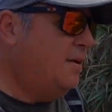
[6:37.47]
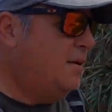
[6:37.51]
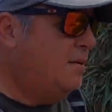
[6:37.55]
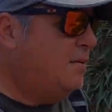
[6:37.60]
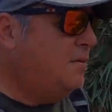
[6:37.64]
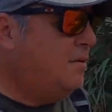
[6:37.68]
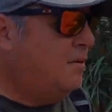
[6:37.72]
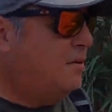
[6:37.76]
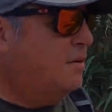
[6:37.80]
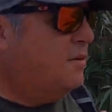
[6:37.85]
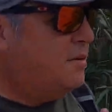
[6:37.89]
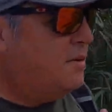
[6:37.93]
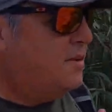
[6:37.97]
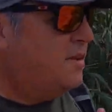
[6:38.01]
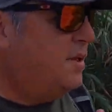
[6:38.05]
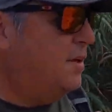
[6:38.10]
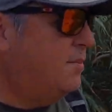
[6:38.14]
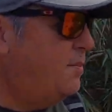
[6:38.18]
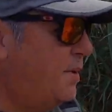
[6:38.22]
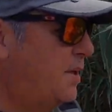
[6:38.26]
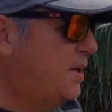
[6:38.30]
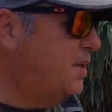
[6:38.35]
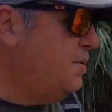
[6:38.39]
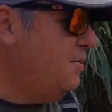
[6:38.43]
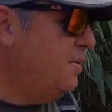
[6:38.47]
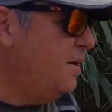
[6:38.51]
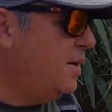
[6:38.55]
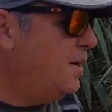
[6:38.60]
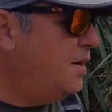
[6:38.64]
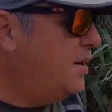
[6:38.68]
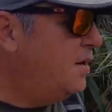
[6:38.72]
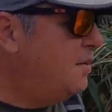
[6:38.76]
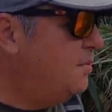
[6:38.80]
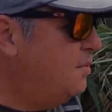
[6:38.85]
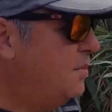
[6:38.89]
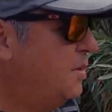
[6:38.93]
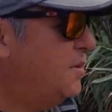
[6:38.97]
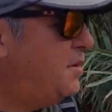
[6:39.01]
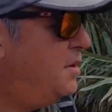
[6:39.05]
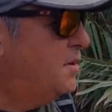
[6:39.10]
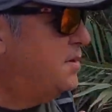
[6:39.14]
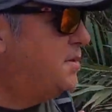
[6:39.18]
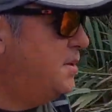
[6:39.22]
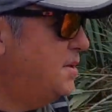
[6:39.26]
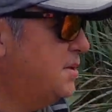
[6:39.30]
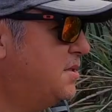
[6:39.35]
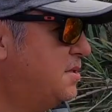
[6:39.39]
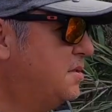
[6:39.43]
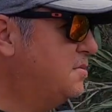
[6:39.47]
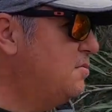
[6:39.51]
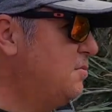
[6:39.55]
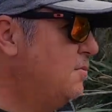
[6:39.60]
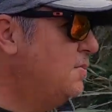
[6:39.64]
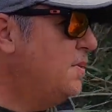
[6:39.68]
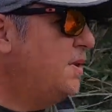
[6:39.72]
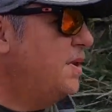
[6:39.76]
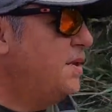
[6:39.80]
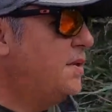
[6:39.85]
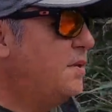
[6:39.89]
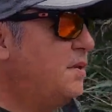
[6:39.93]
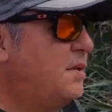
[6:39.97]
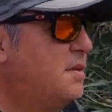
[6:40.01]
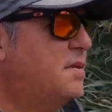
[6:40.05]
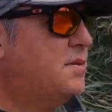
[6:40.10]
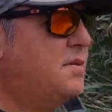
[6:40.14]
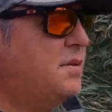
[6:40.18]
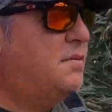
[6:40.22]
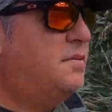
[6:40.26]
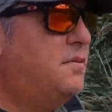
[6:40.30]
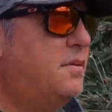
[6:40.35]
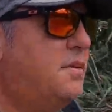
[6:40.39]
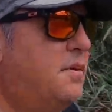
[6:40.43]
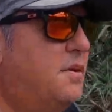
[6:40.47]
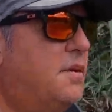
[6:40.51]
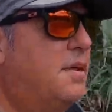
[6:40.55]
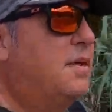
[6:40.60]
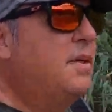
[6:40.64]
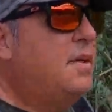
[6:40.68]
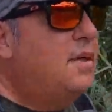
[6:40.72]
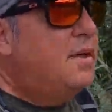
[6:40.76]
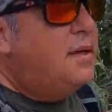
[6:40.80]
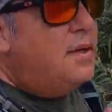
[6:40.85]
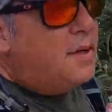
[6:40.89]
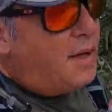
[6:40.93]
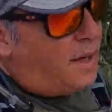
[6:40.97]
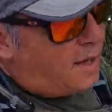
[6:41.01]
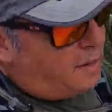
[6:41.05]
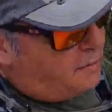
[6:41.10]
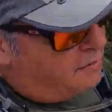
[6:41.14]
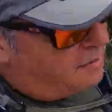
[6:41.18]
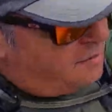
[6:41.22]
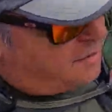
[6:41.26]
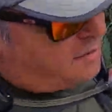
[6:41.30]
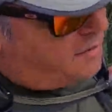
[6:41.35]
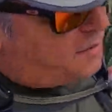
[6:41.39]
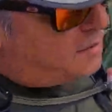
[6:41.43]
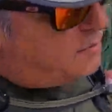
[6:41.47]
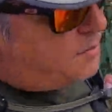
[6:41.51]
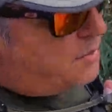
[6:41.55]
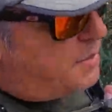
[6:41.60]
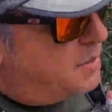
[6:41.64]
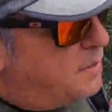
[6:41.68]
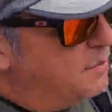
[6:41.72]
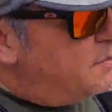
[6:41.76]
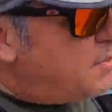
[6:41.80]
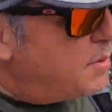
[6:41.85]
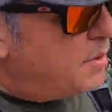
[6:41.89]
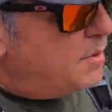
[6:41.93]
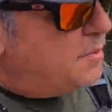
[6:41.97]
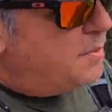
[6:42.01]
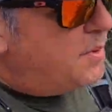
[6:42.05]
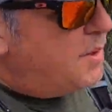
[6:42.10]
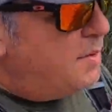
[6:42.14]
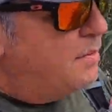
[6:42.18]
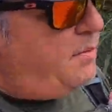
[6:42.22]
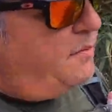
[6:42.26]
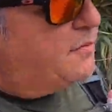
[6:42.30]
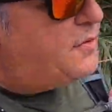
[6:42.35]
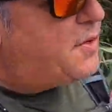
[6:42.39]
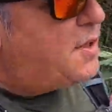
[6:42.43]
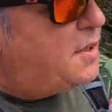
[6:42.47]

not to slip anywhere because it's super hot, so I will not be a problem of